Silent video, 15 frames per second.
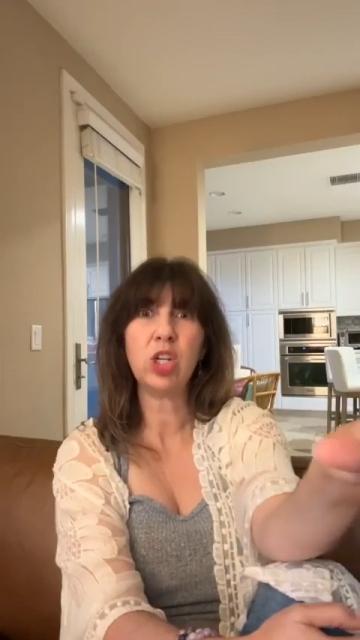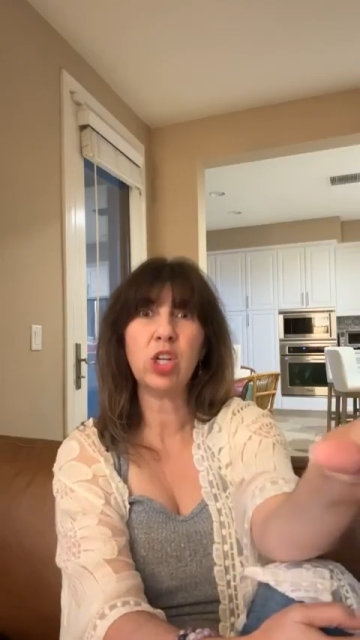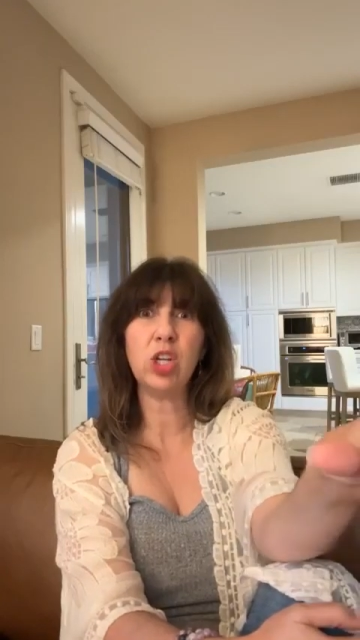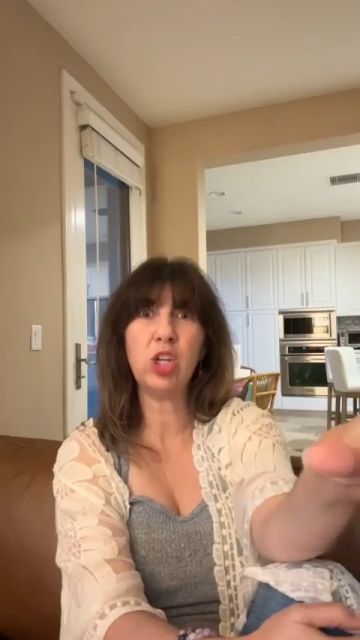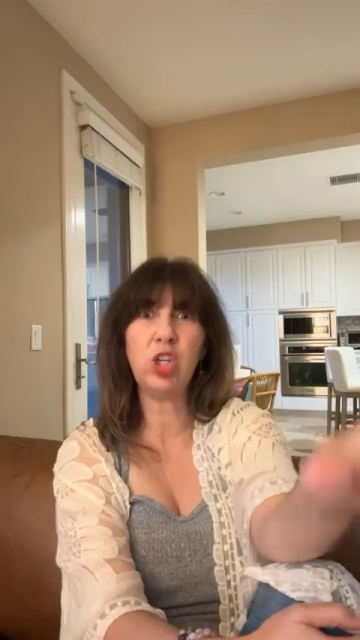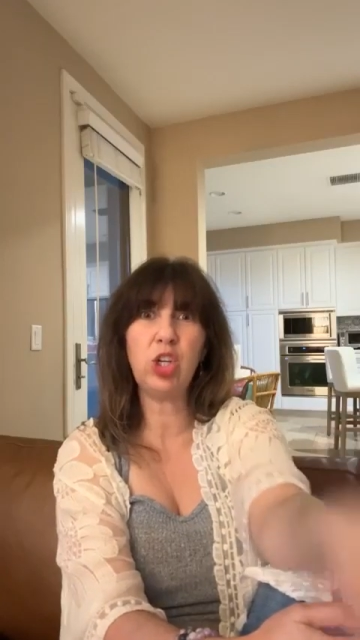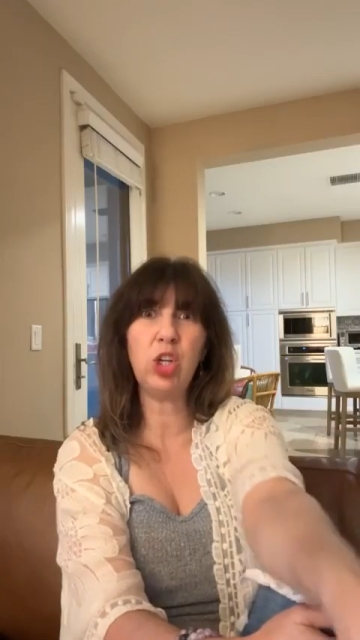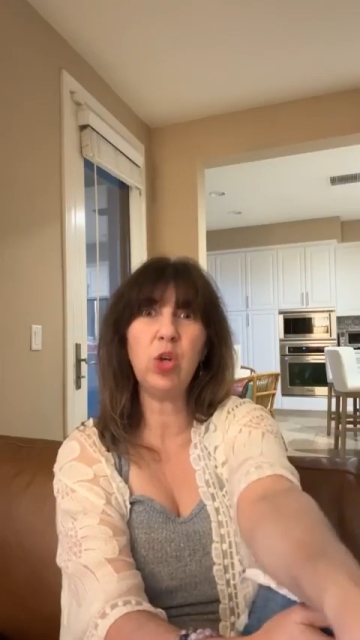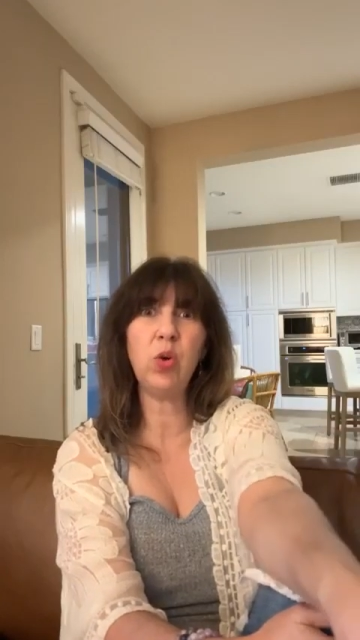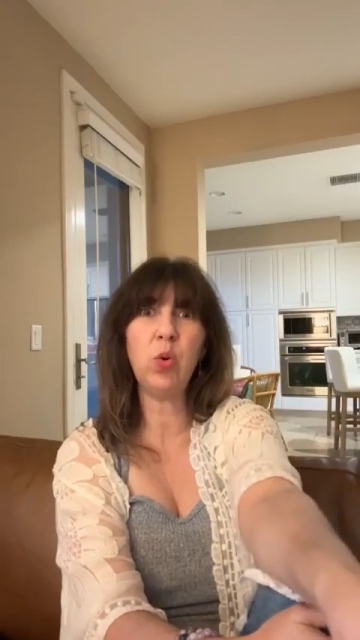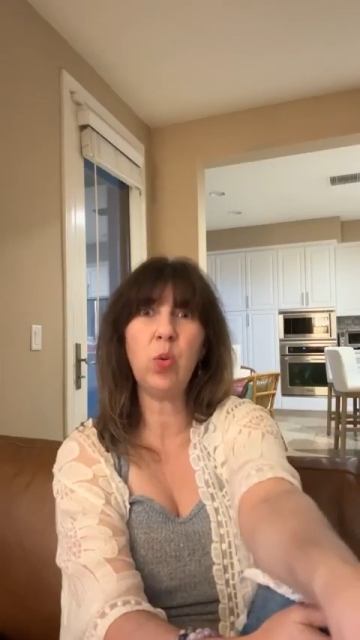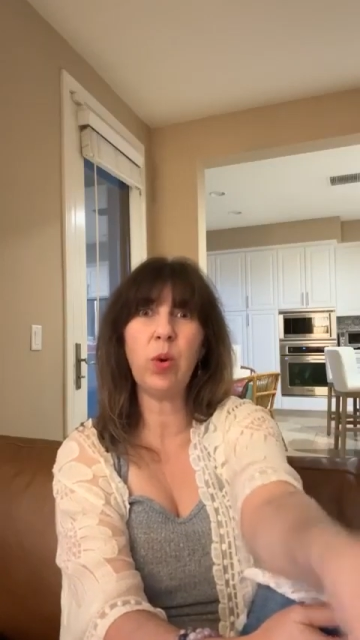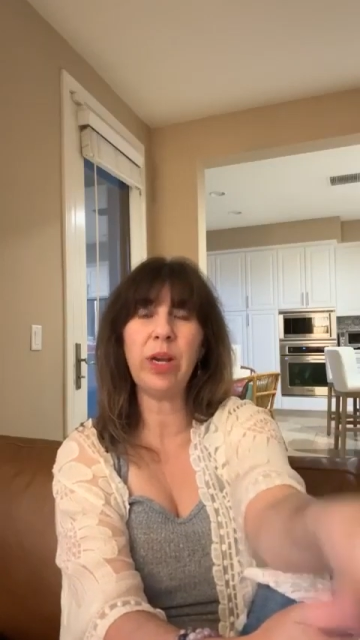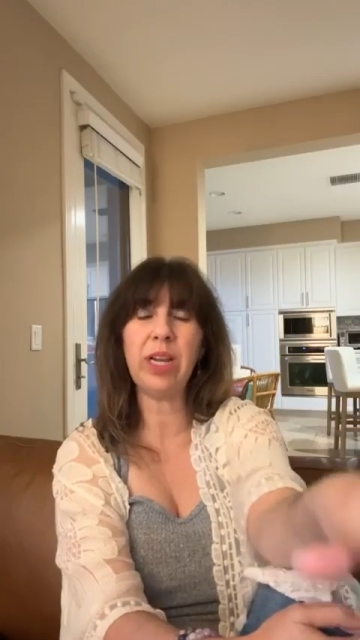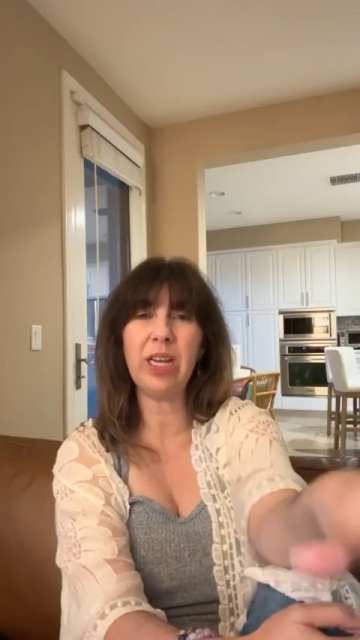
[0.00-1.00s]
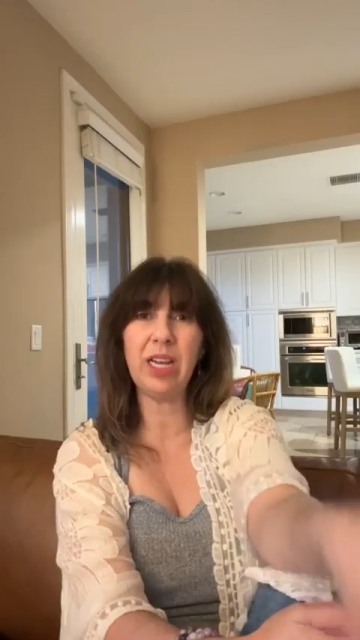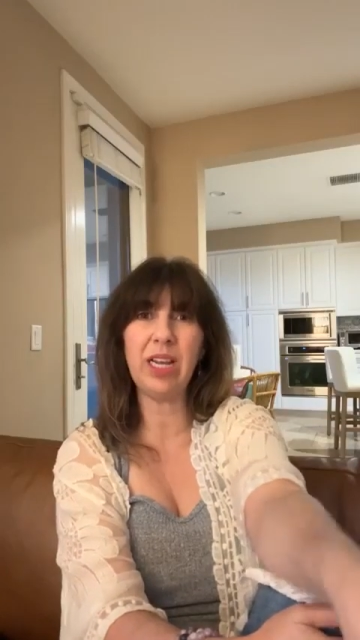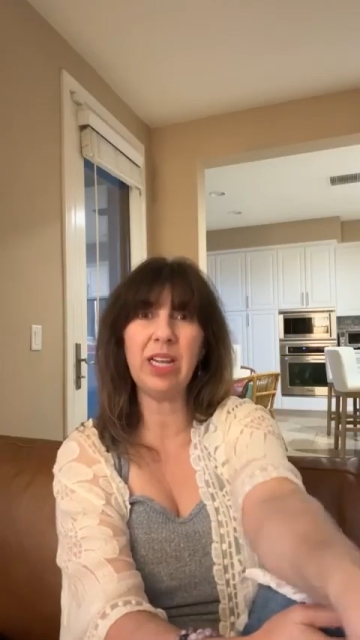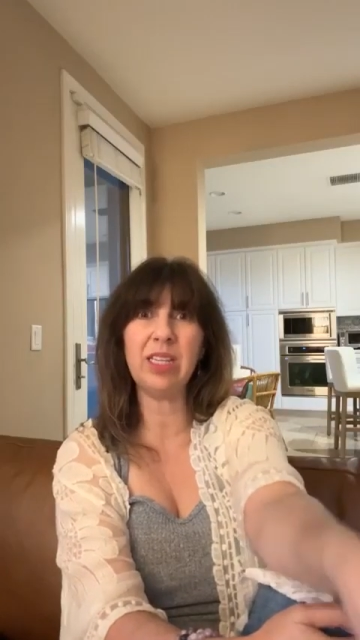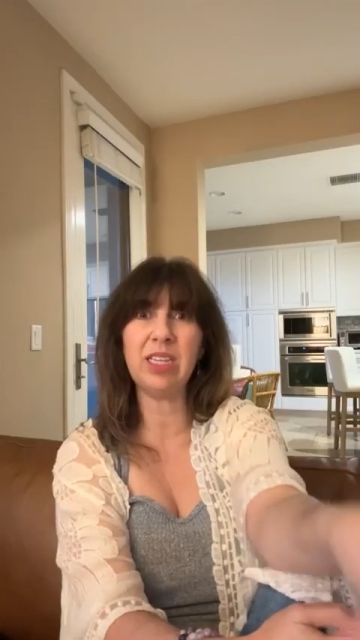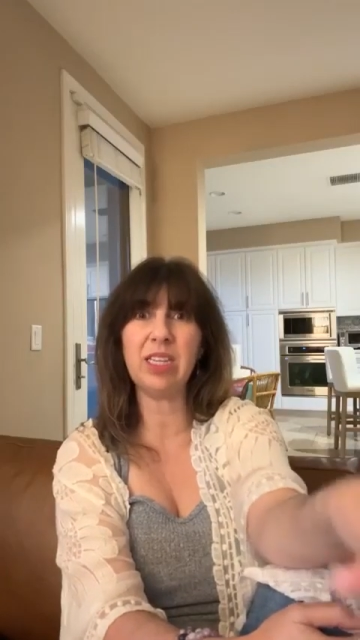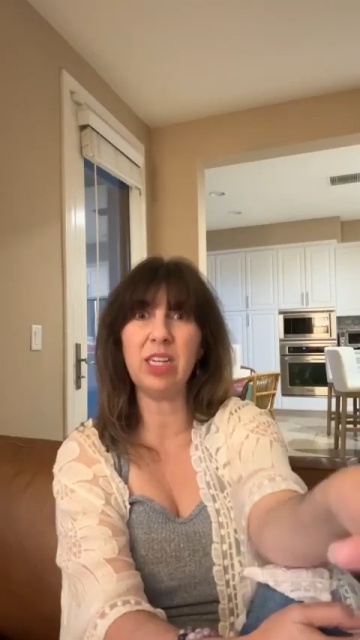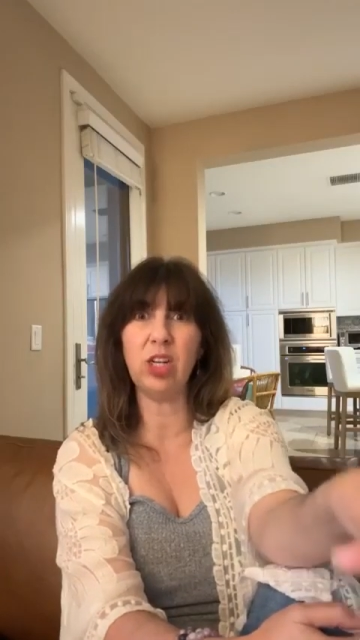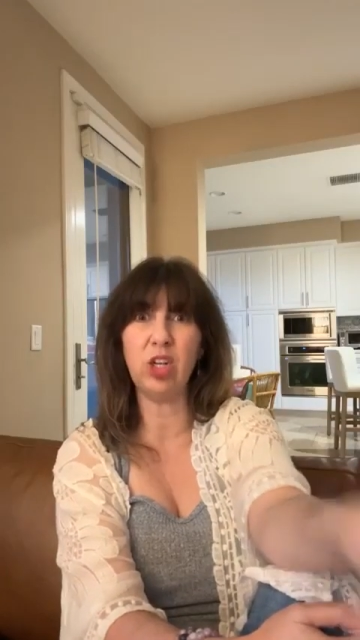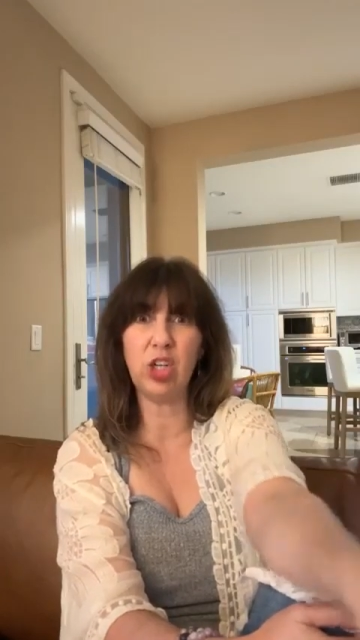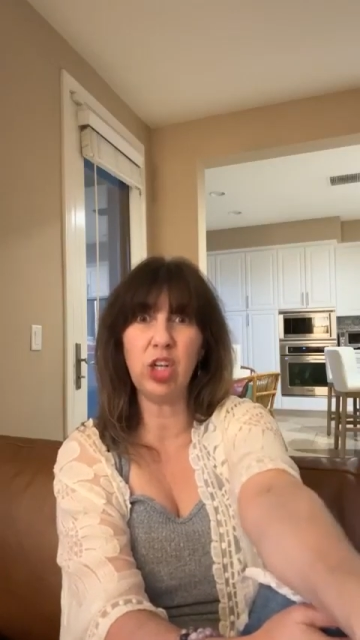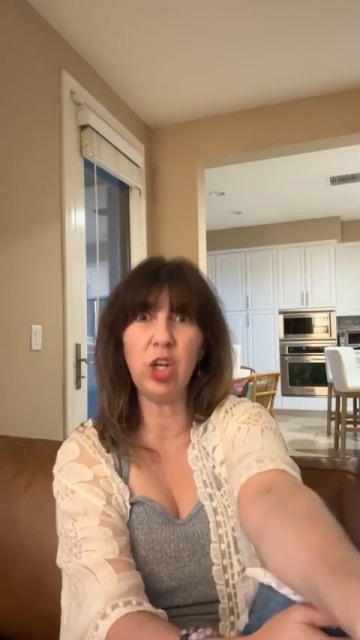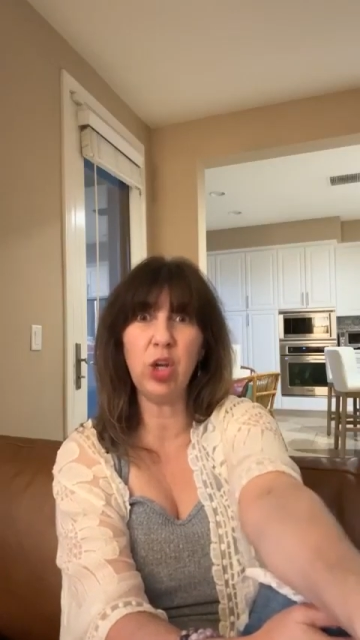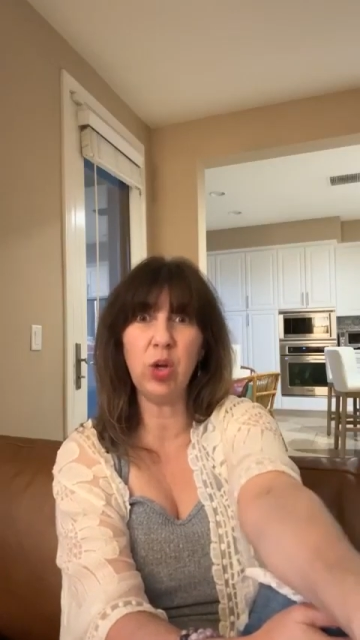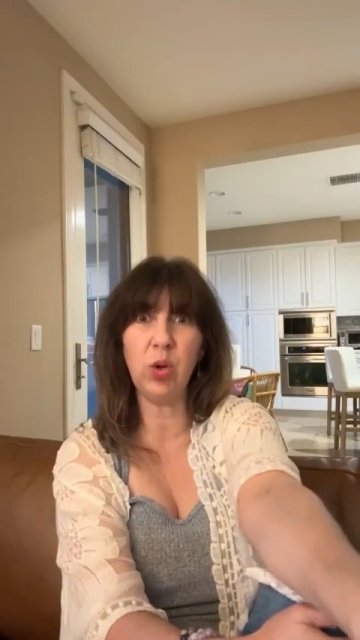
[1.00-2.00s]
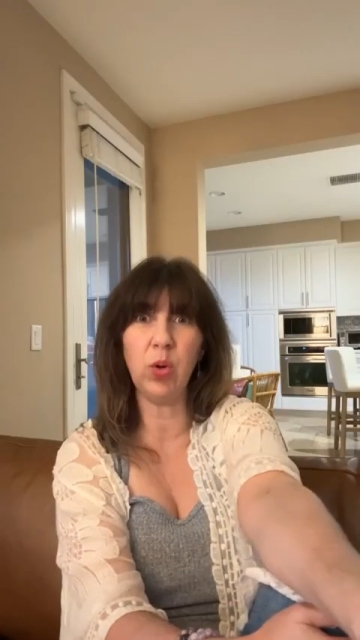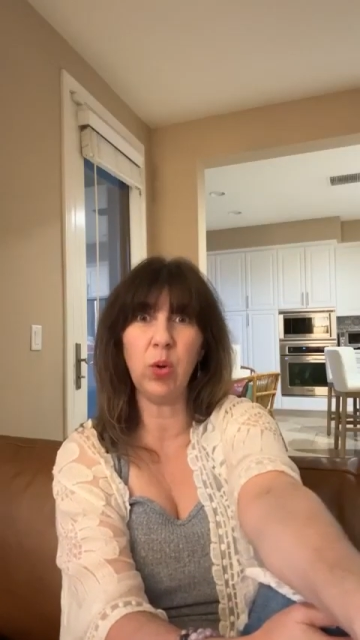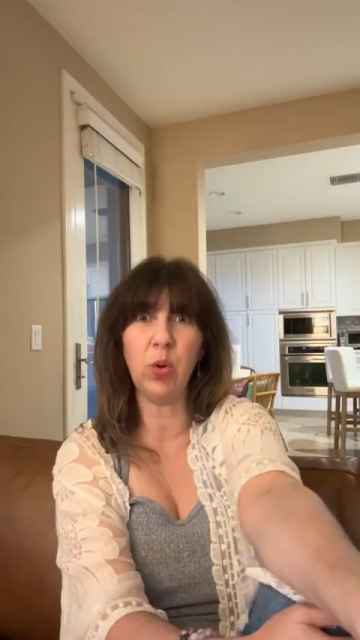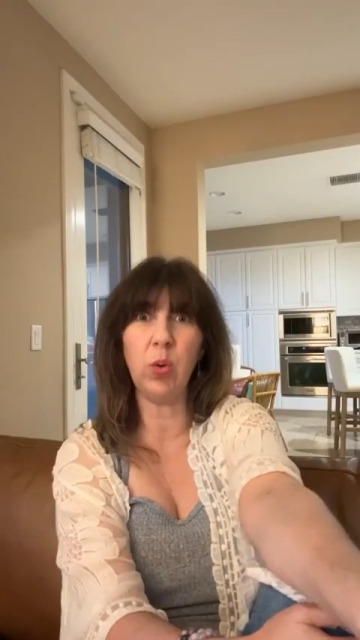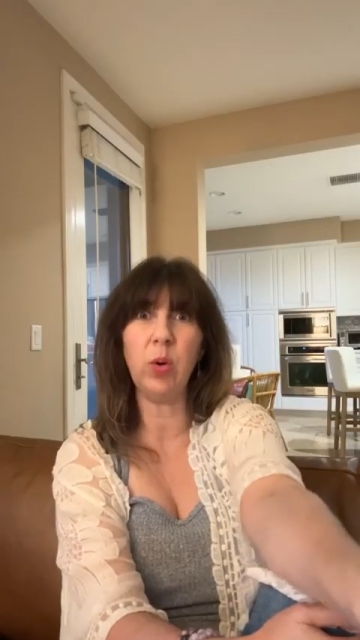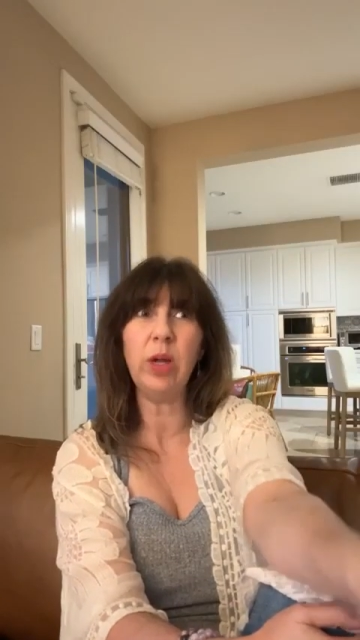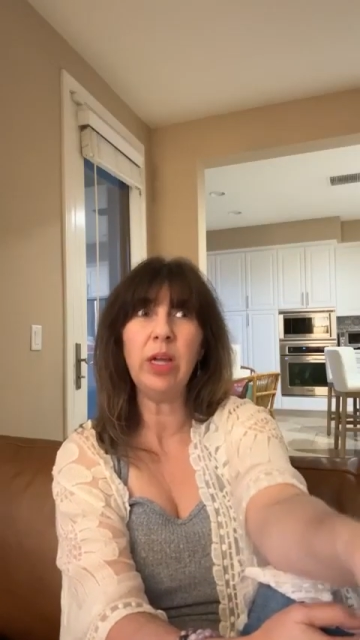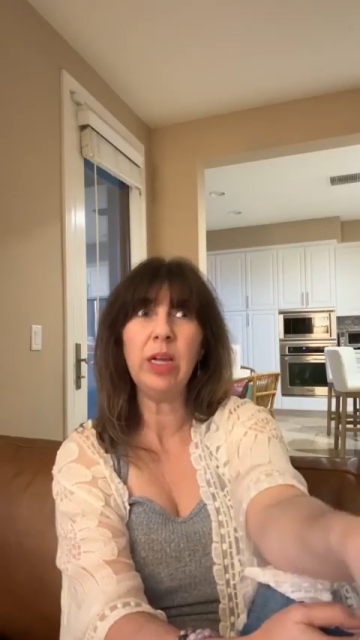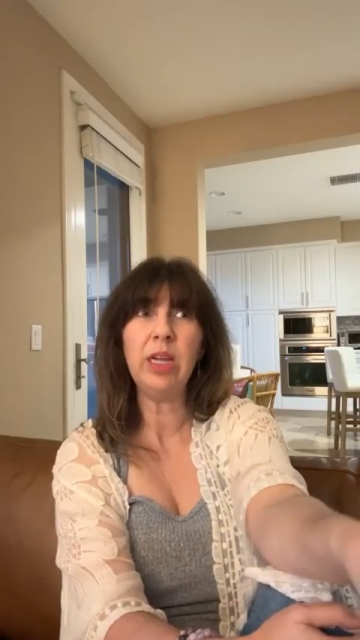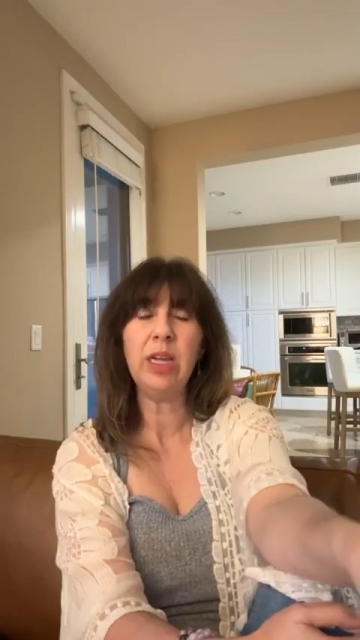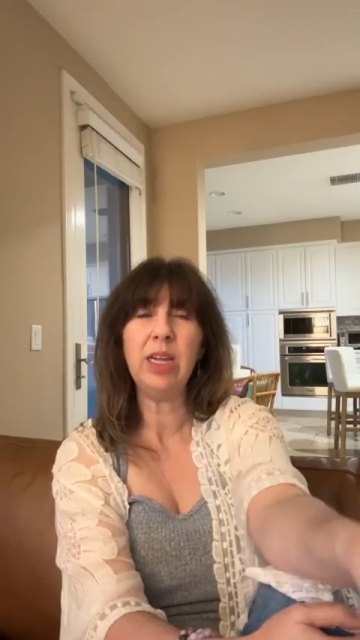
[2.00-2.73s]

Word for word: to do what it needs to do